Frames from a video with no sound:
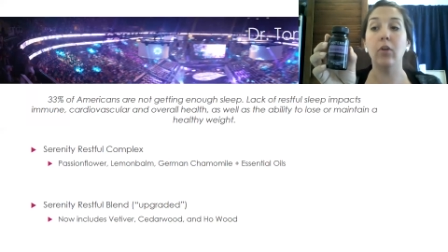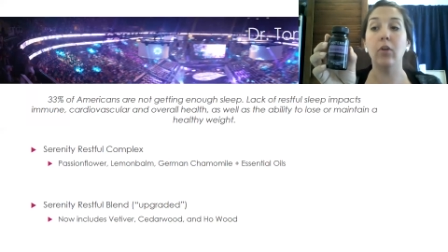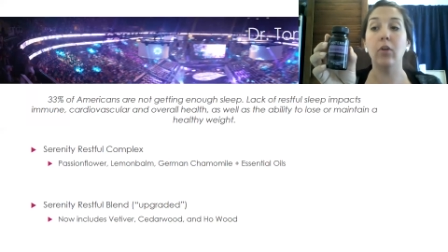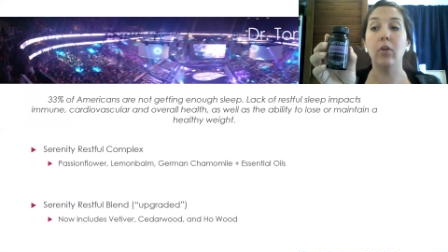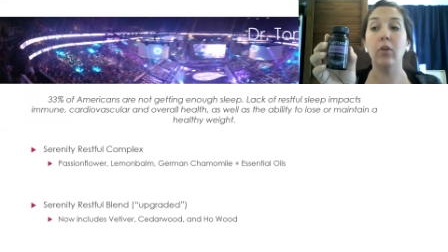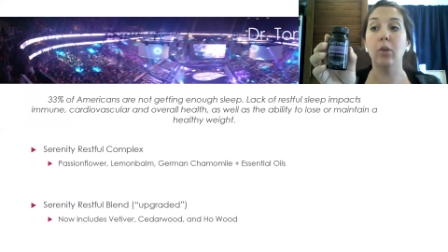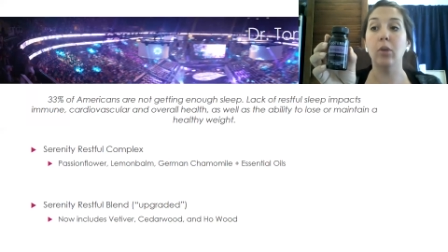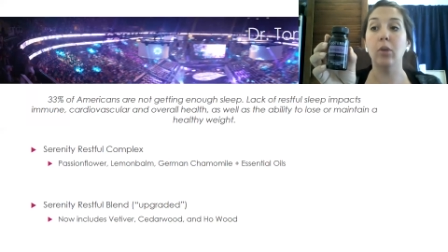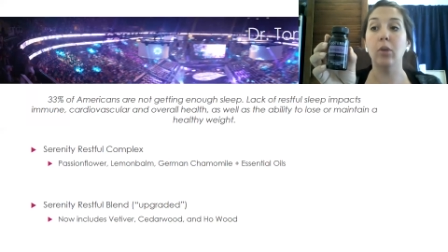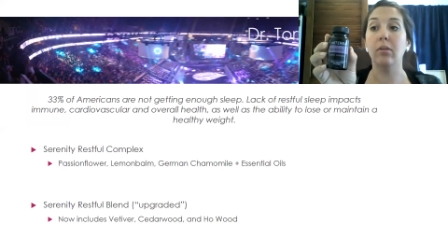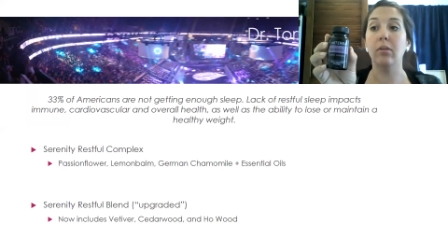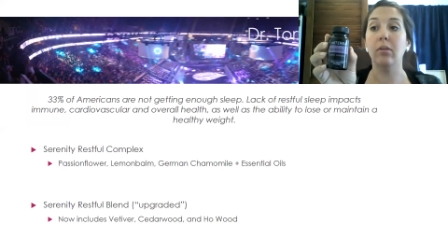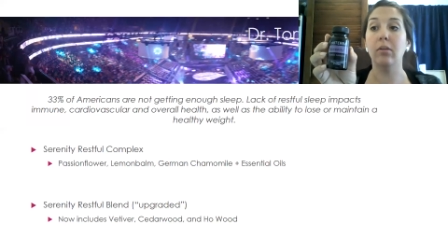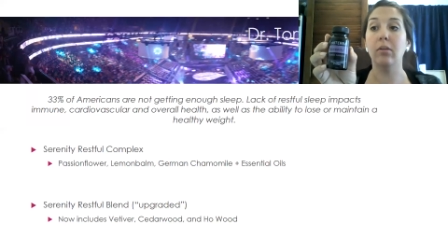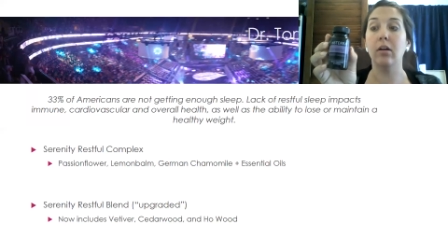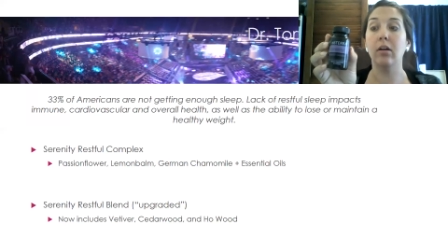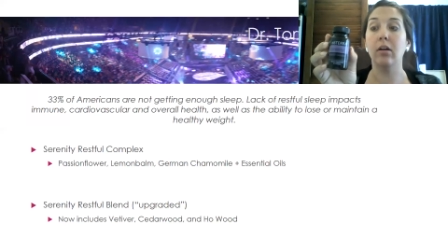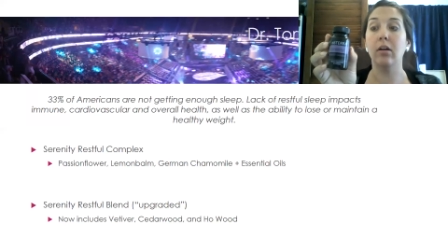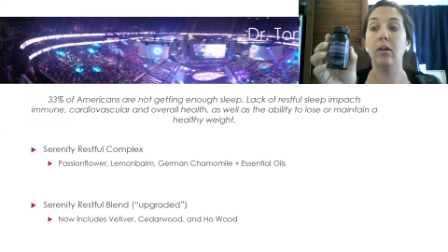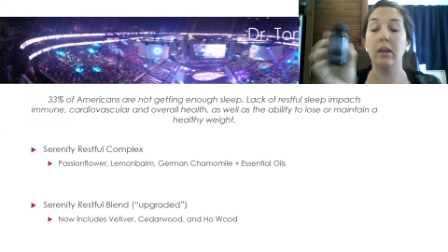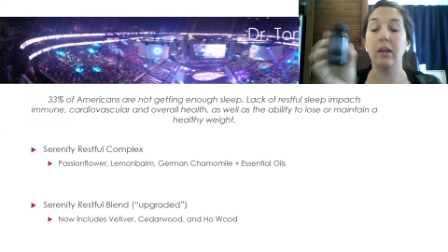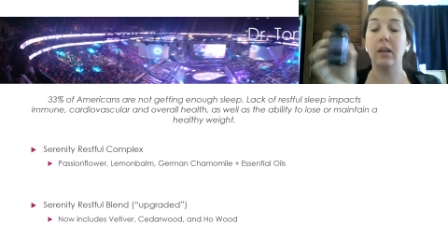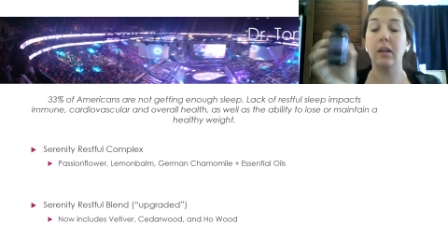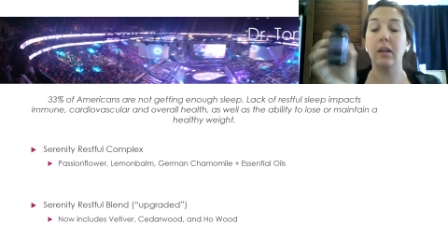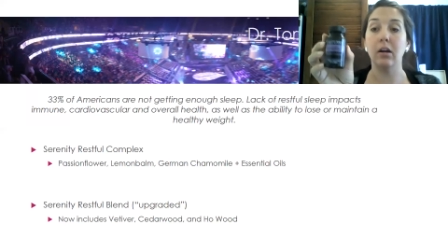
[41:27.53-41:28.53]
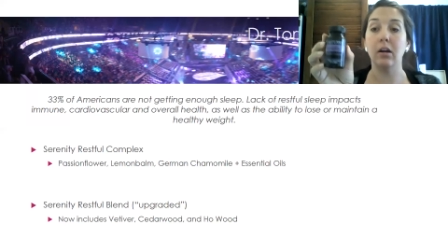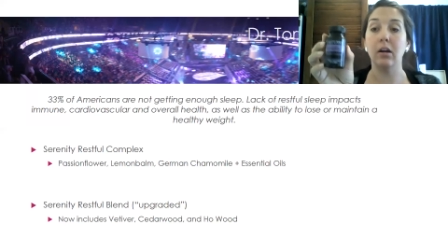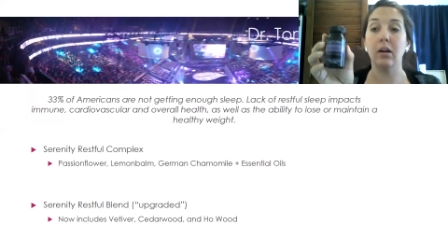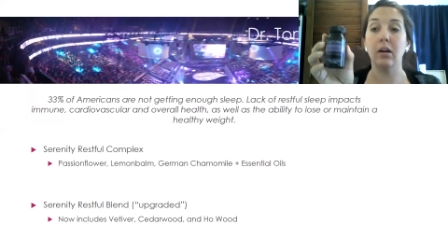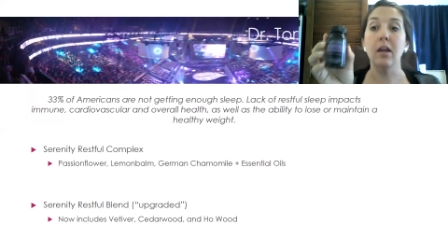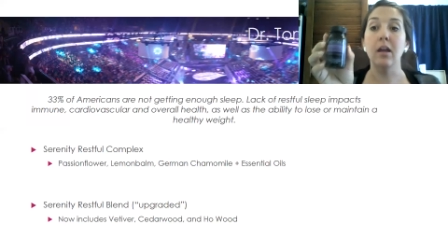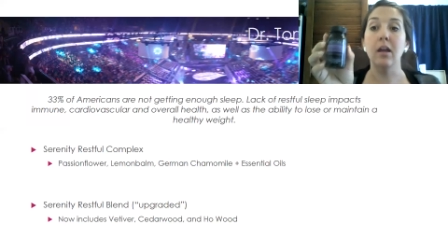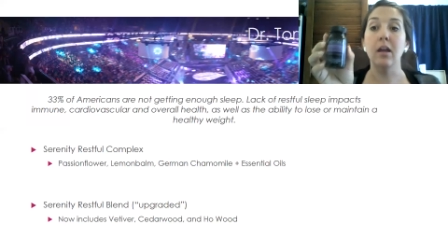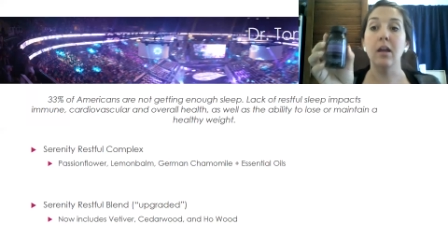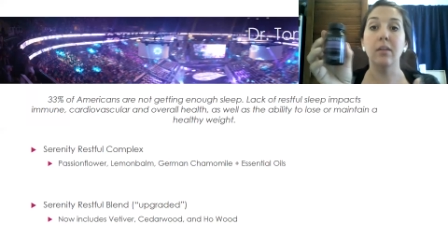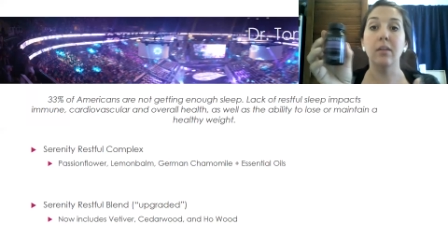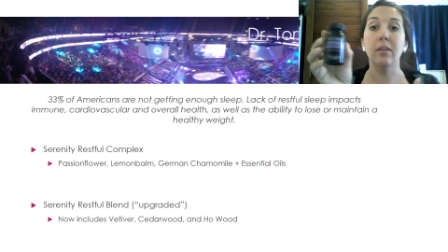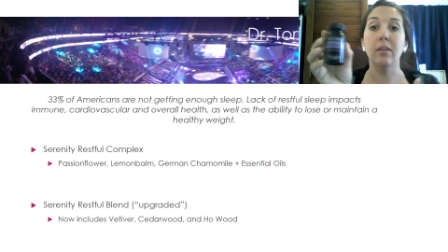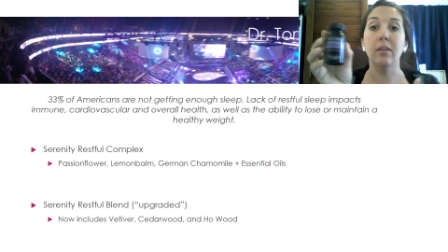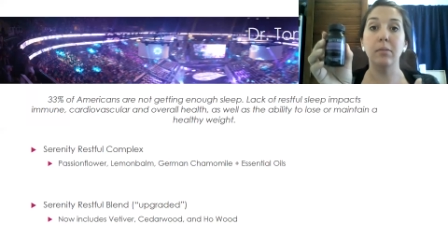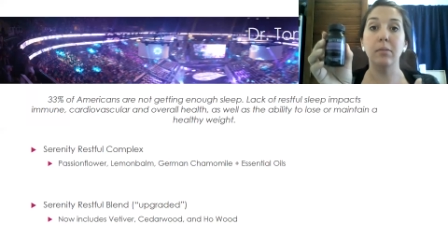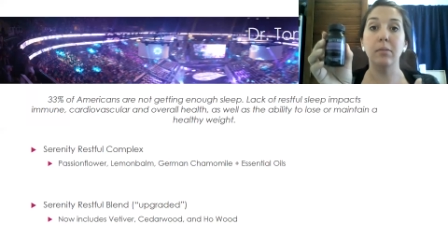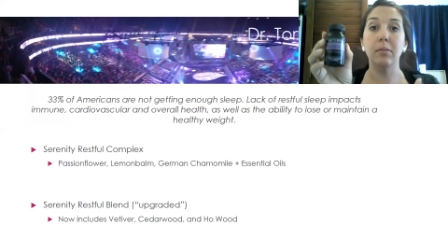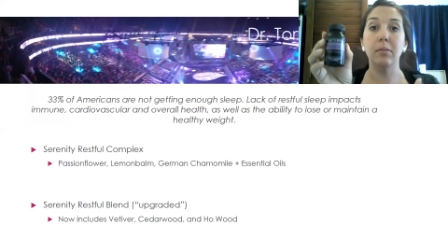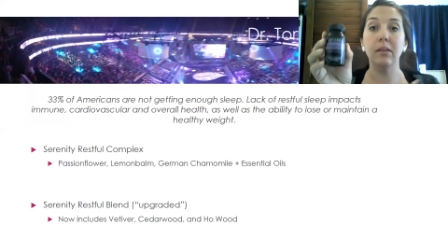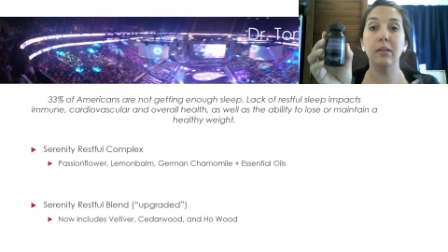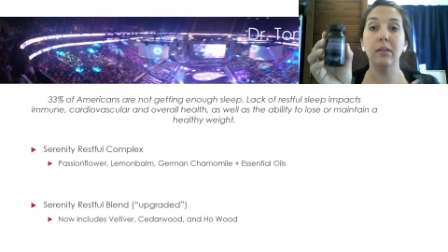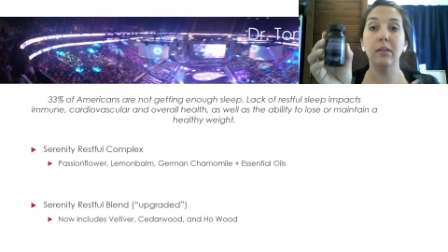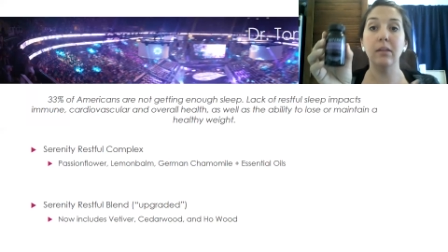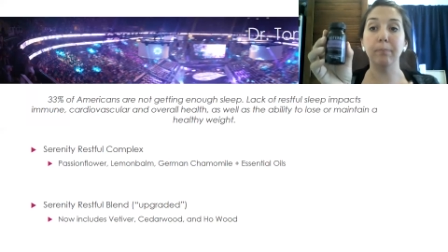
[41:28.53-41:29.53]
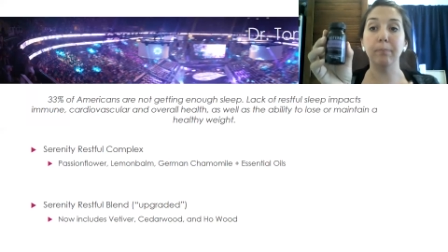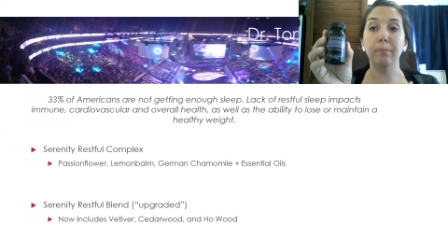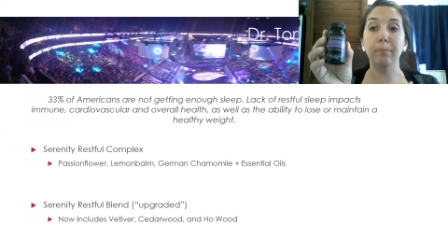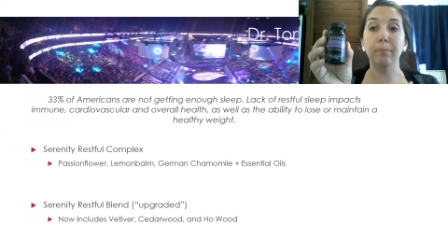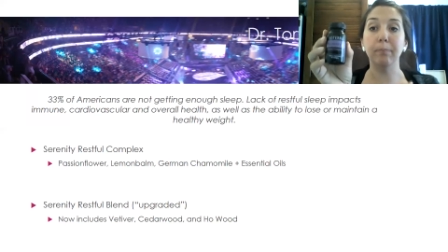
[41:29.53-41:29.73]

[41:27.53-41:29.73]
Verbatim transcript: herbs that are in here. Help you sleep.